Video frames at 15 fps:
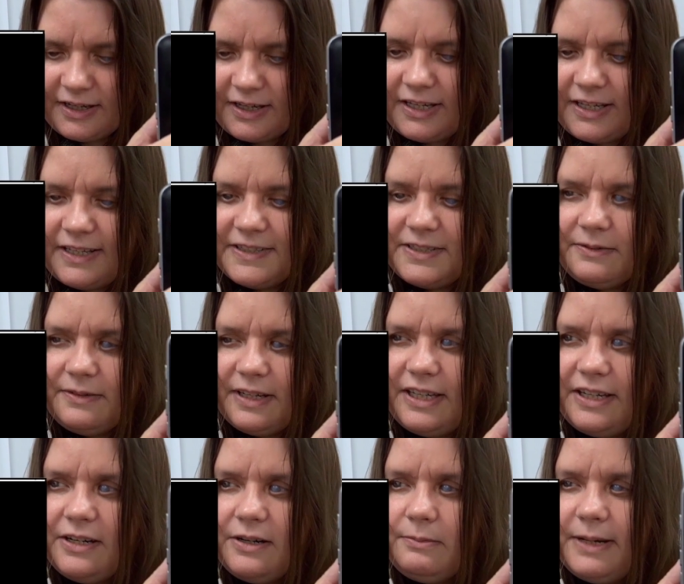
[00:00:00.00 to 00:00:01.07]
So
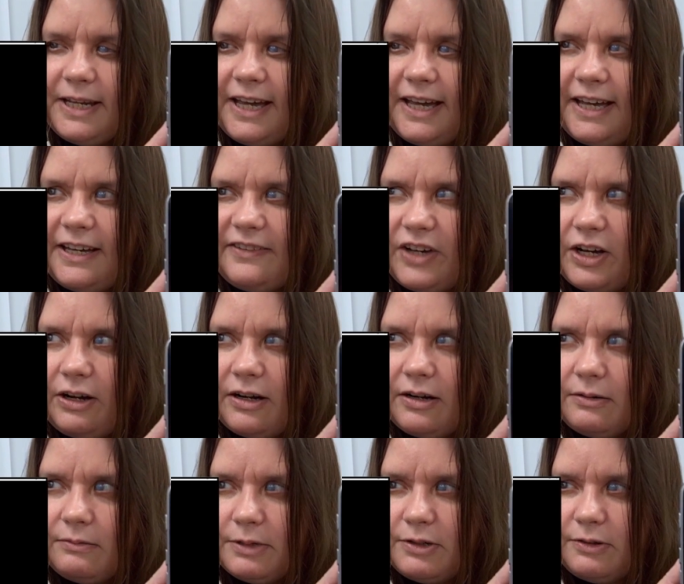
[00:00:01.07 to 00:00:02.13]
here we have
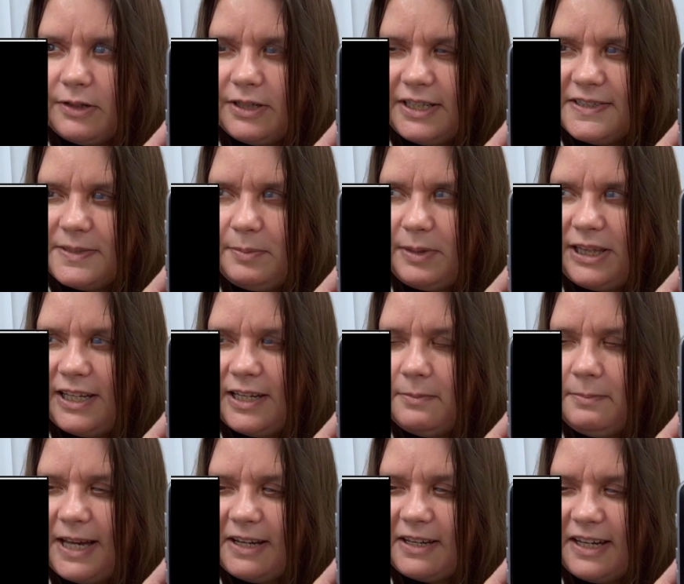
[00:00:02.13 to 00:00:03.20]
our recordings
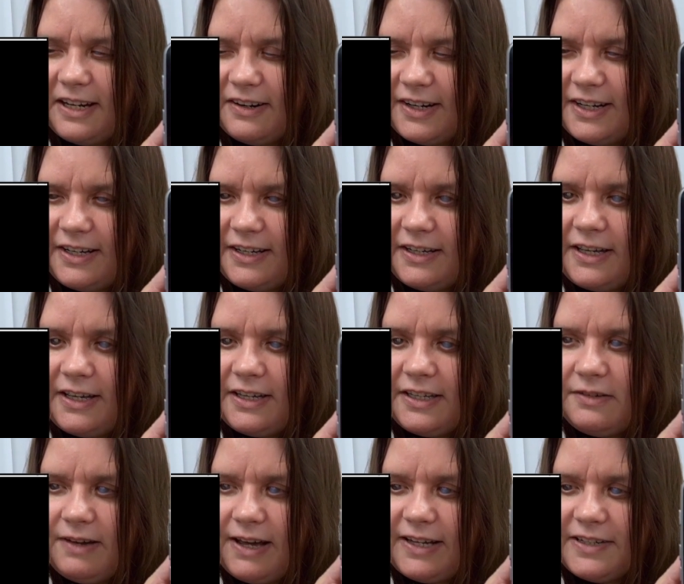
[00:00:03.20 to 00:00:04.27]
playback area.
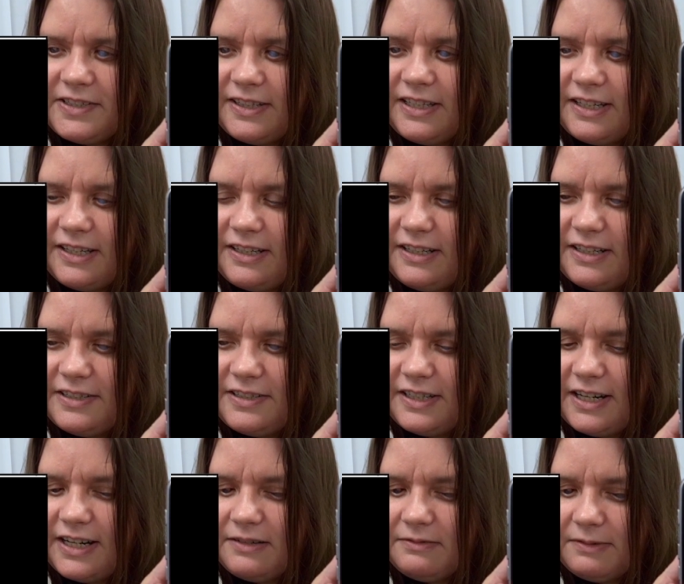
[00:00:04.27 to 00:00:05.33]
You actually
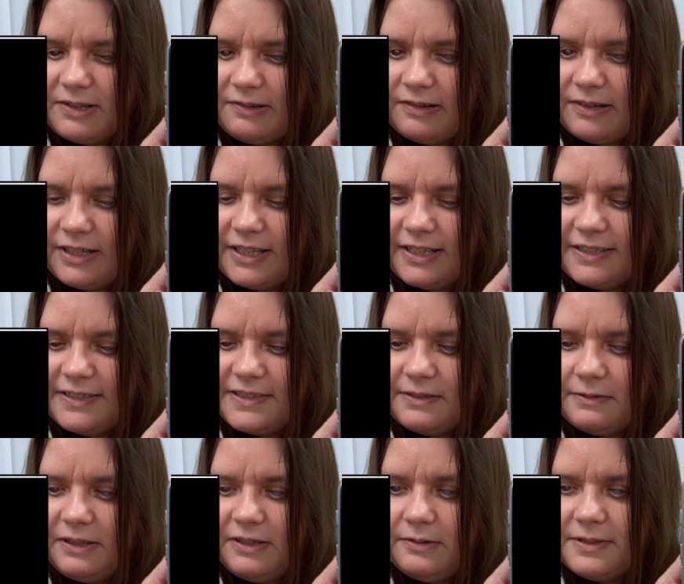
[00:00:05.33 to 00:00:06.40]
initiate recordings
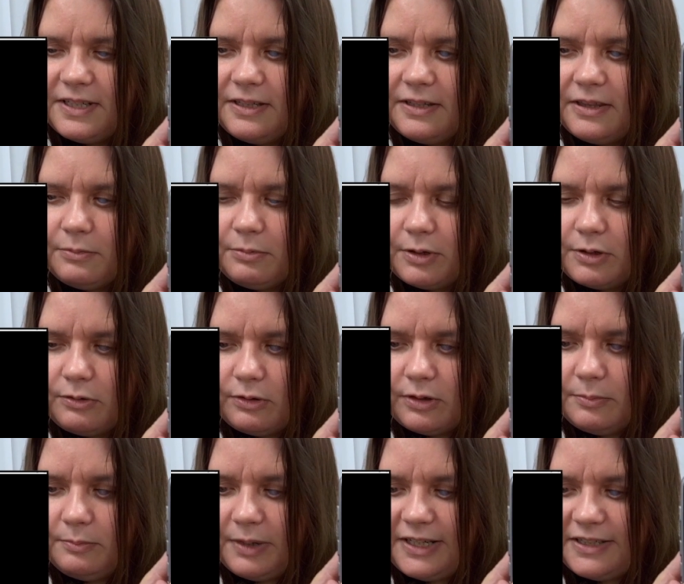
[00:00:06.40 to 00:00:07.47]
using the
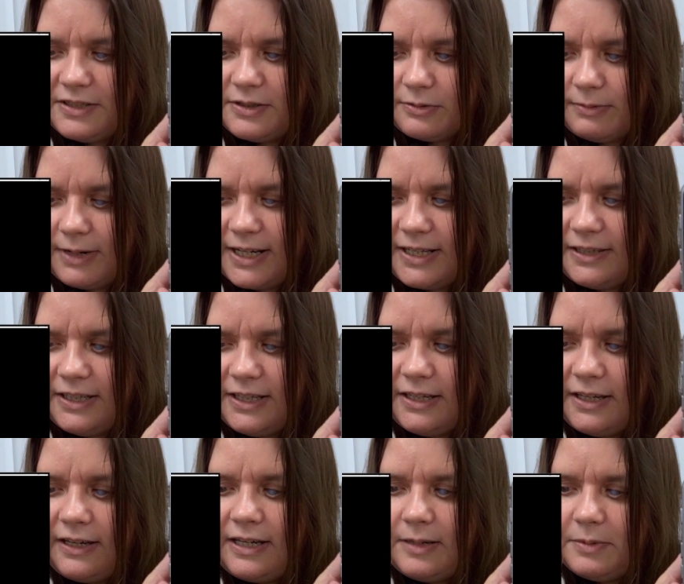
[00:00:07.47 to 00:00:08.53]
record button directly,
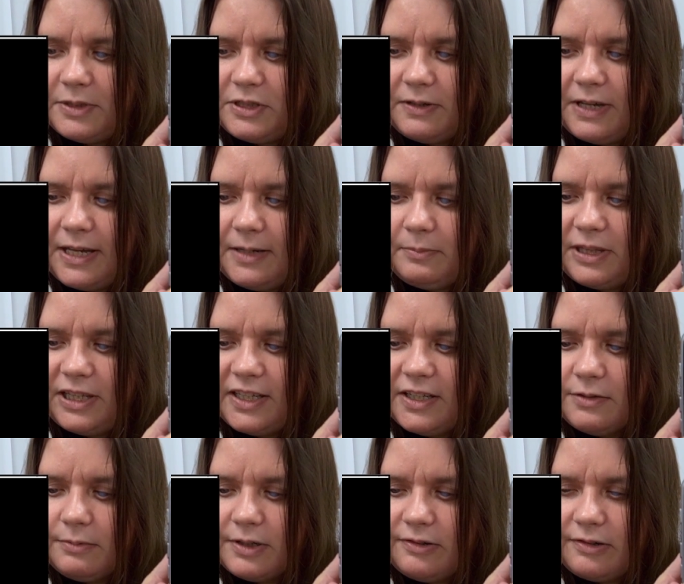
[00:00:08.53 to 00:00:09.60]
but you can play your
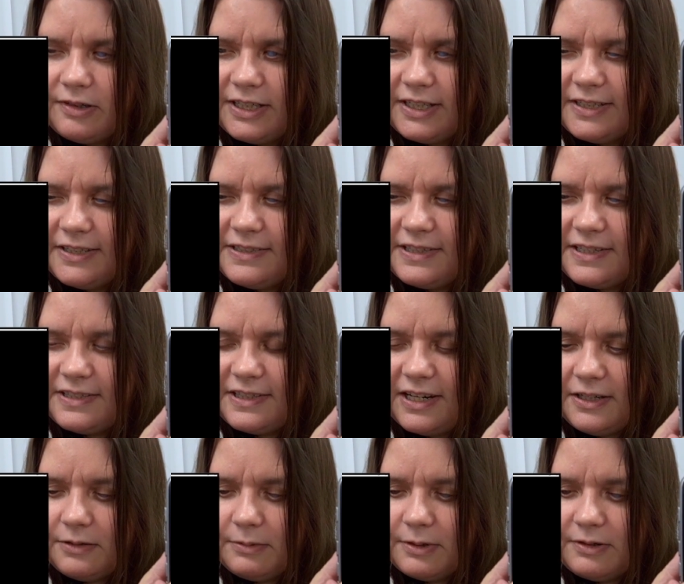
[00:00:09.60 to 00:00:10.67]
recordings, set
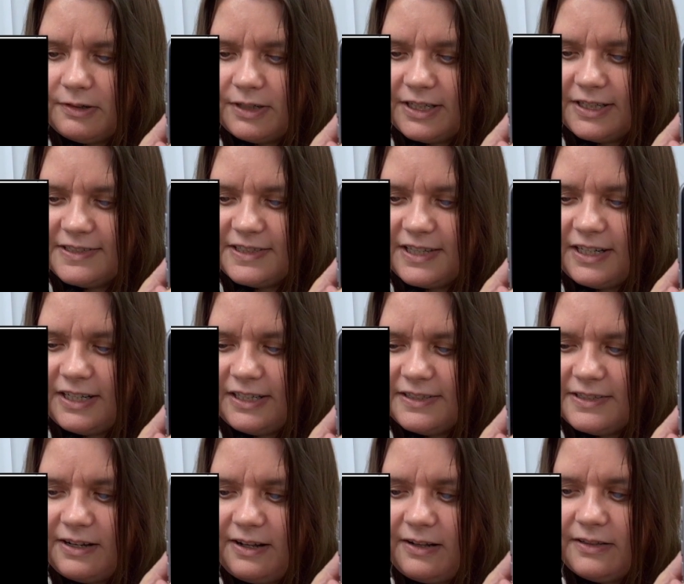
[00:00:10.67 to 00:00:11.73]
your recording
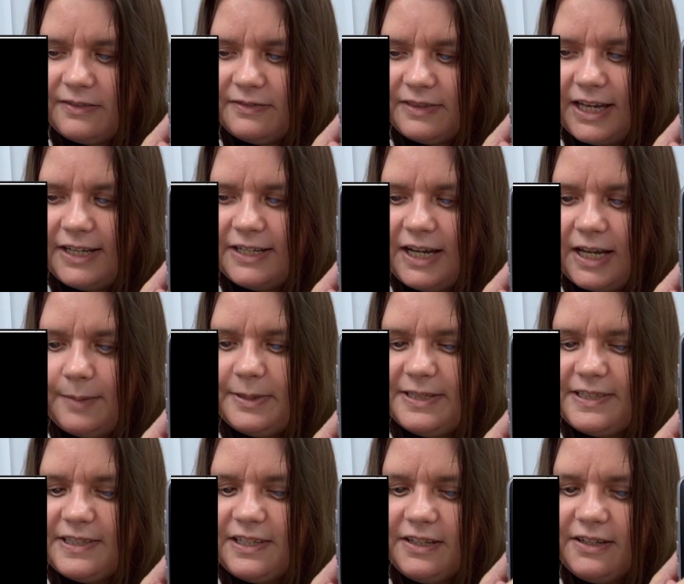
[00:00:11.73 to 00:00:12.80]
settings. All of that
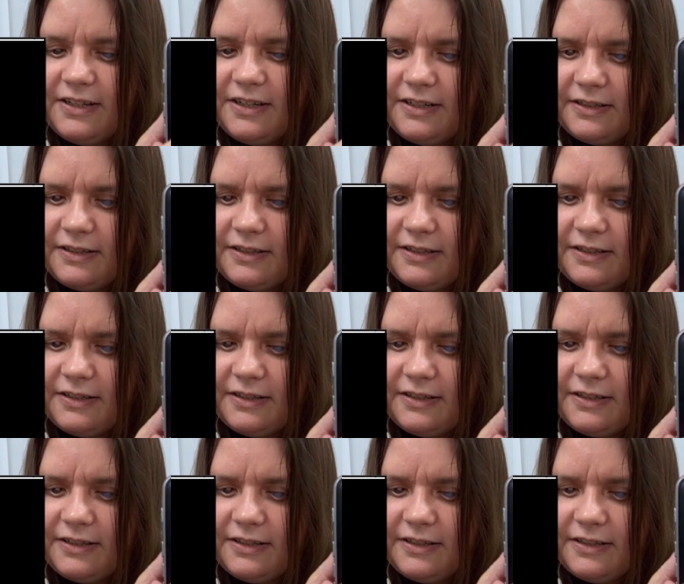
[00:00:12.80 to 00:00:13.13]
happens here.